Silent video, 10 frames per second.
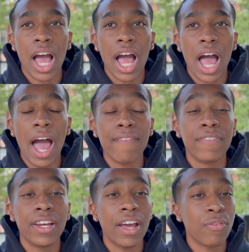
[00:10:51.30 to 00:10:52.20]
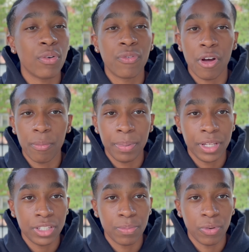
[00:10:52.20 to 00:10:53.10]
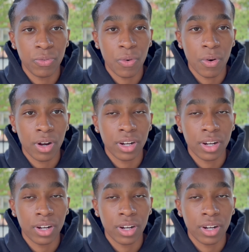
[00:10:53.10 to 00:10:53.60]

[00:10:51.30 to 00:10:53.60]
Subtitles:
I've never felt peace before.